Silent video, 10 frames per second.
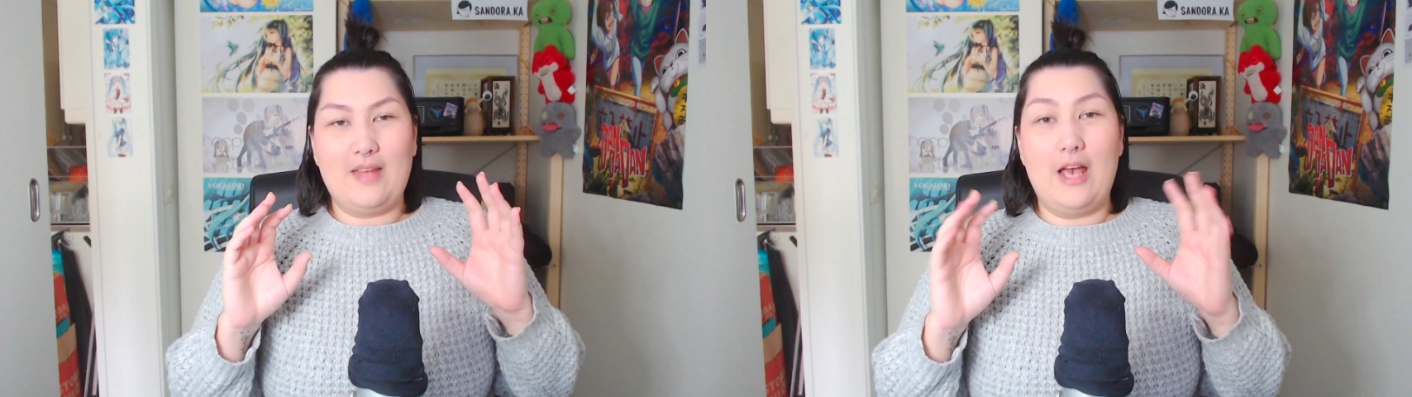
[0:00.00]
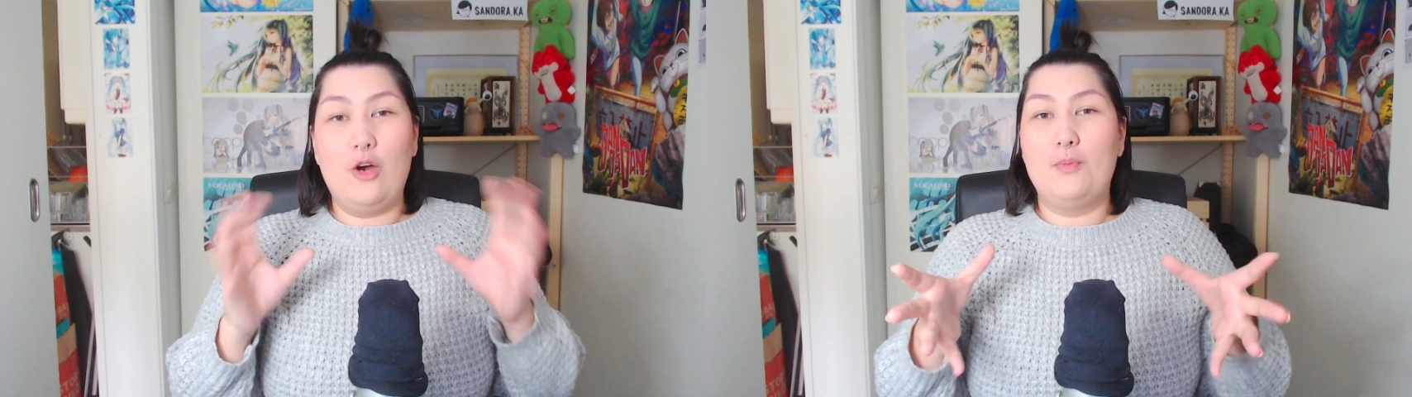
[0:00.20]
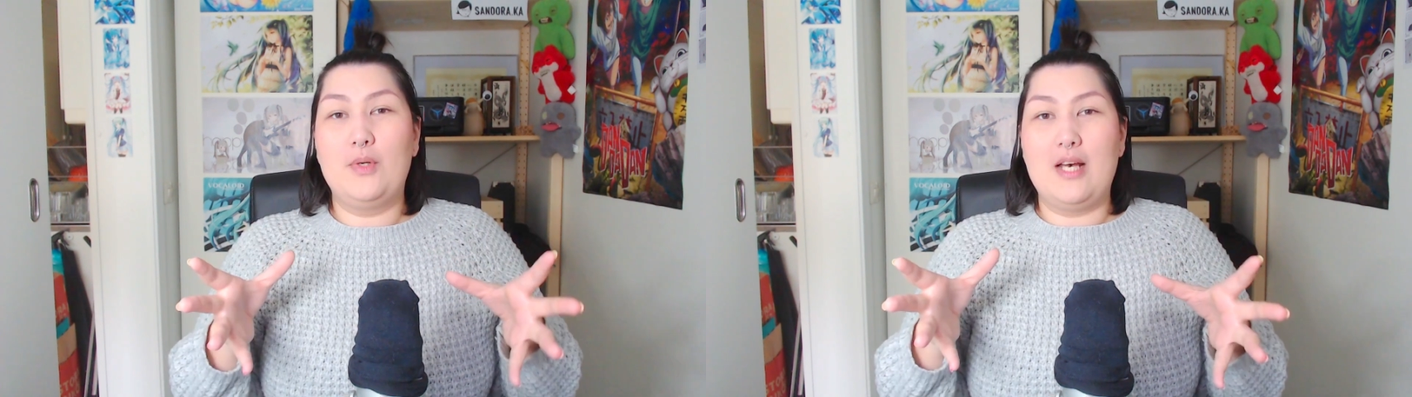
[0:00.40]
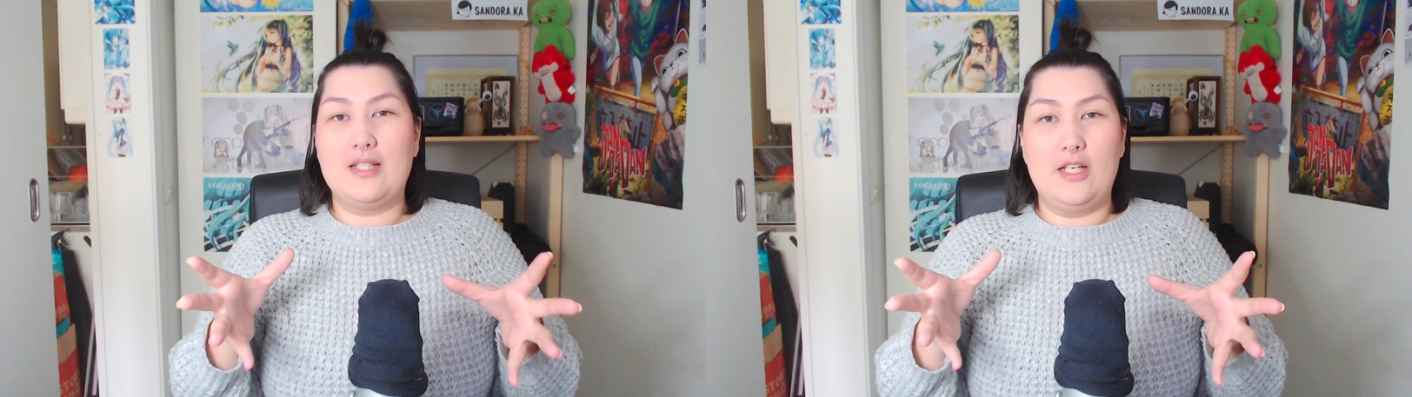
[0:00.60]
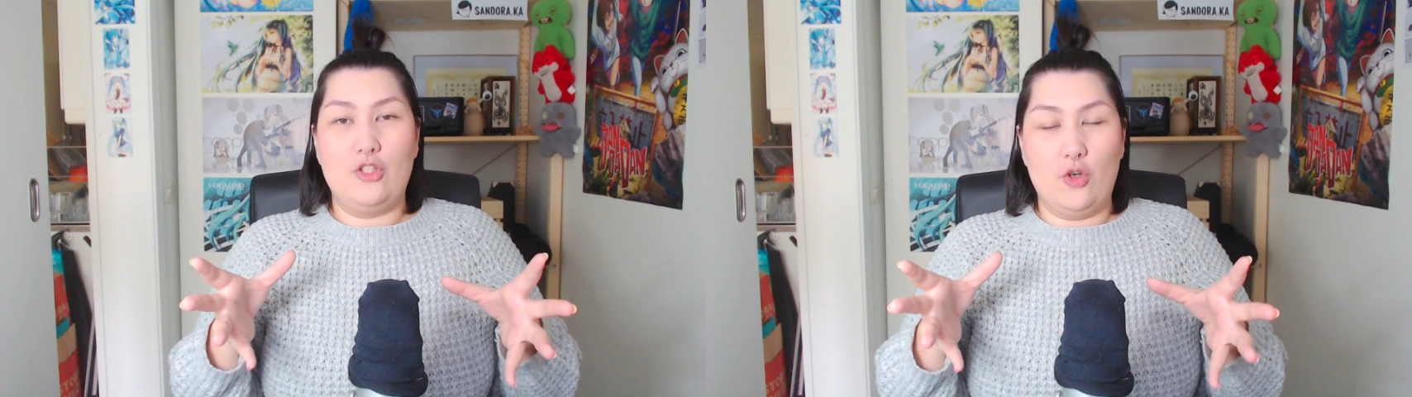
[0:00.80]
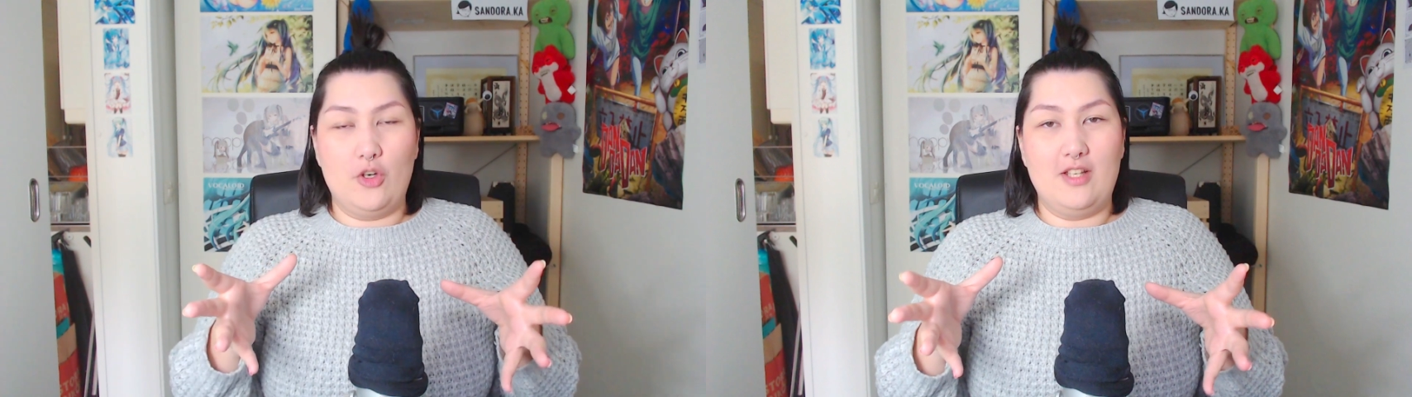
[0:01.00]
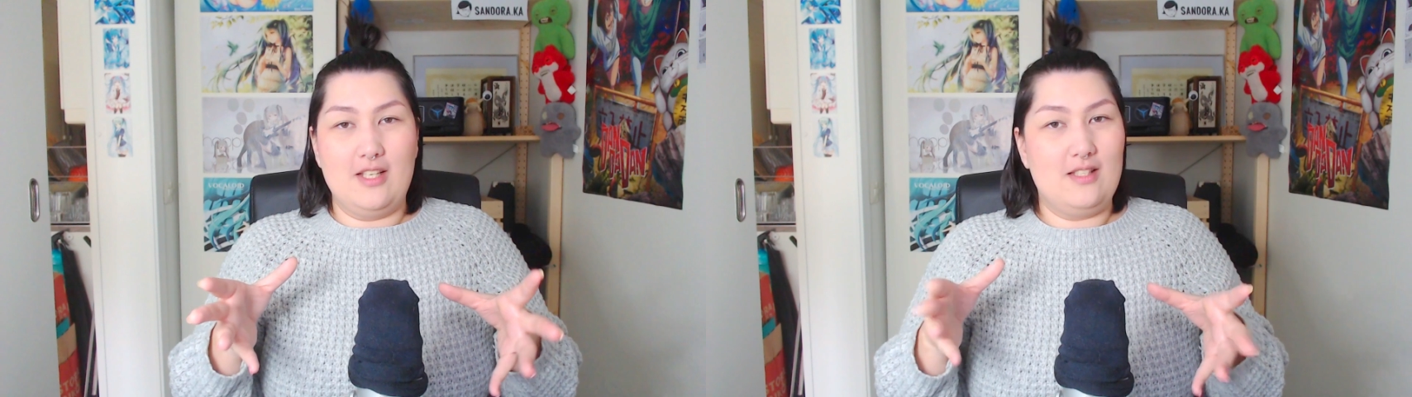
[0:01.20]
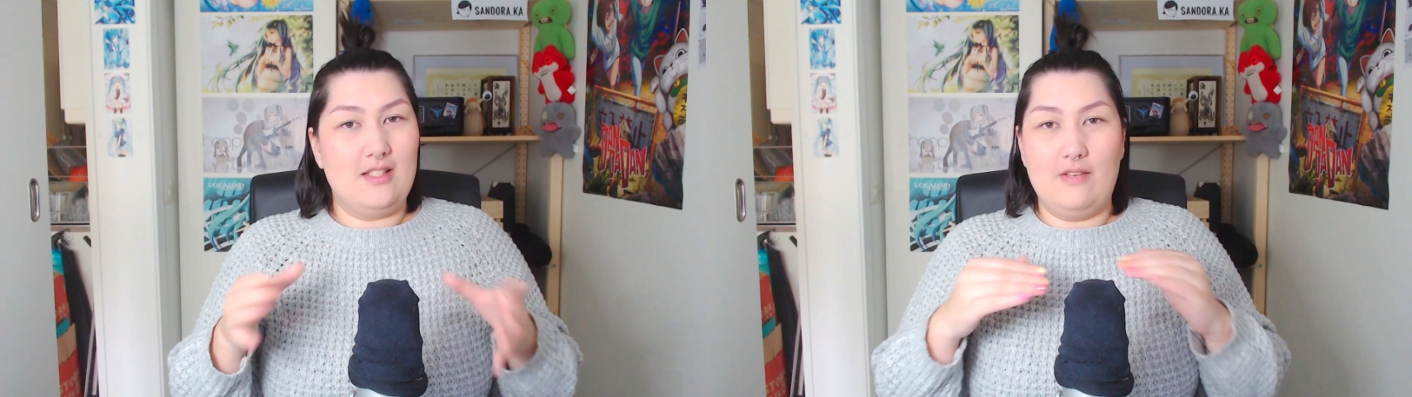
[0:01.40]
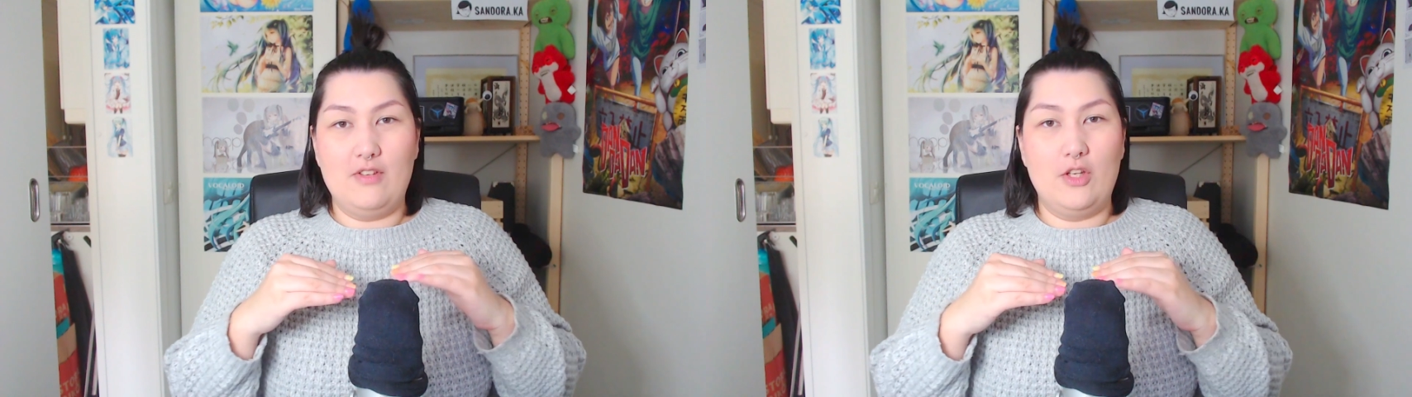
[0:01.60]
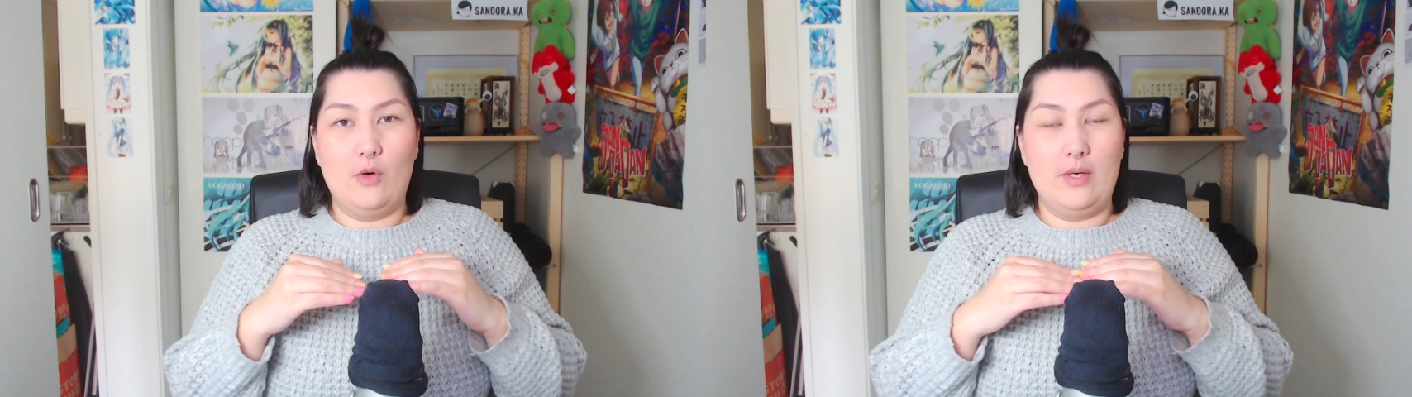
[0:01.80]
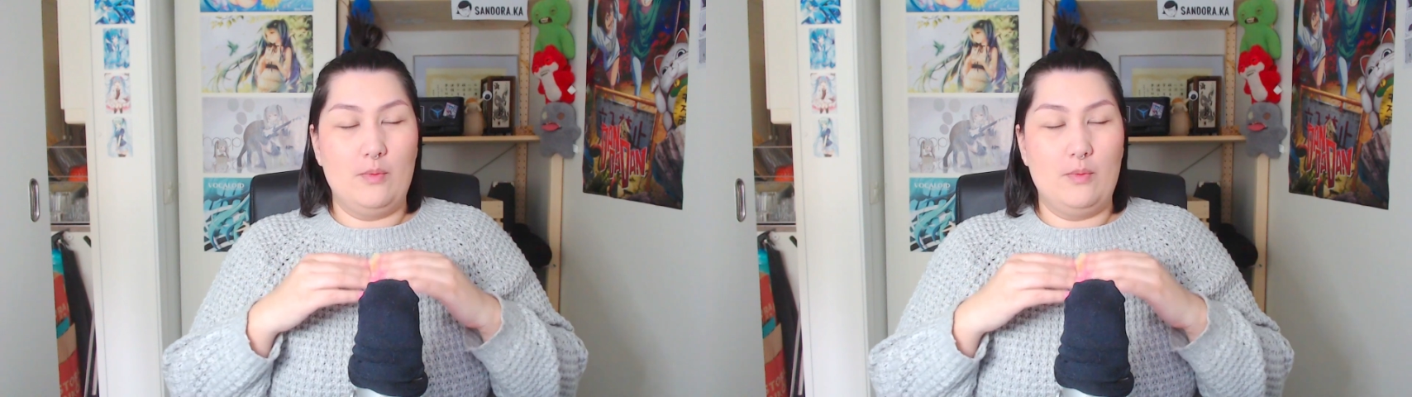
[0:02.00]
I hope you guys enjoyed this, even though